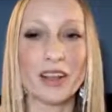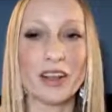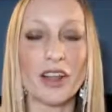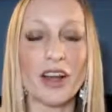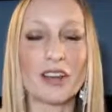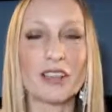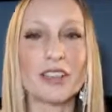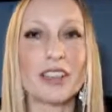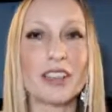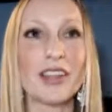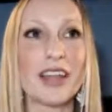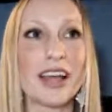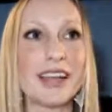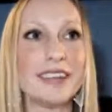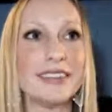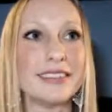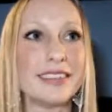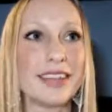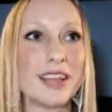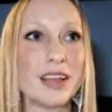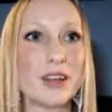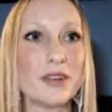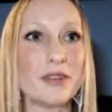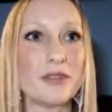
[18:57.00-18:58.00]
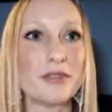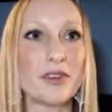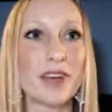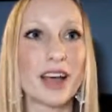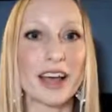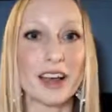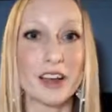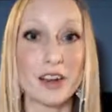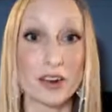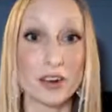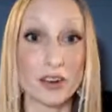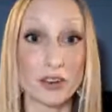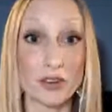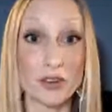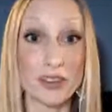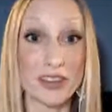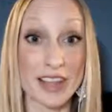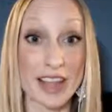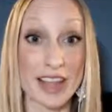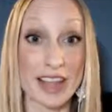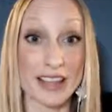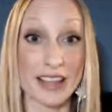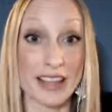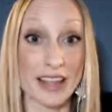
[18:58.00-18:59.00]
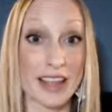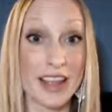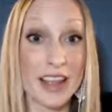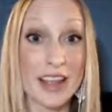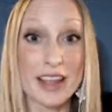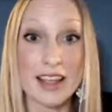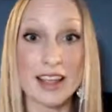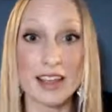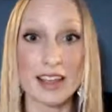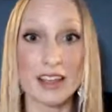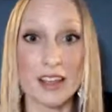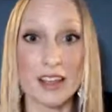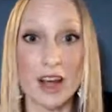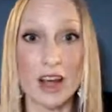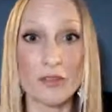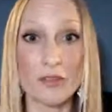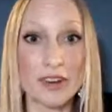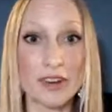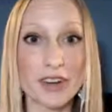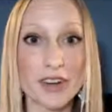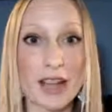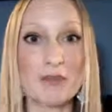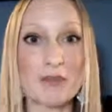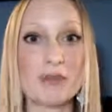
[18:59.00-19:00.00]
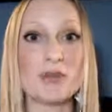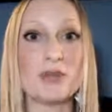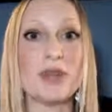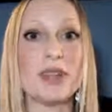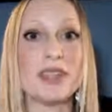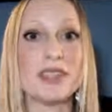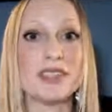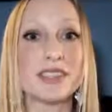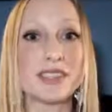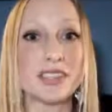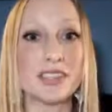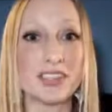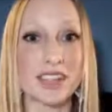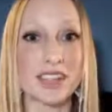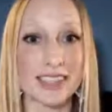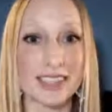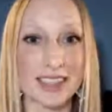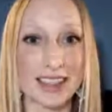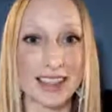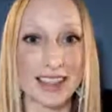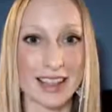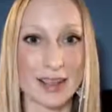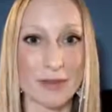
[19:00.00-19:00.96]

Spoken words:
the lines of, I heard you say that oftentimes we suggest that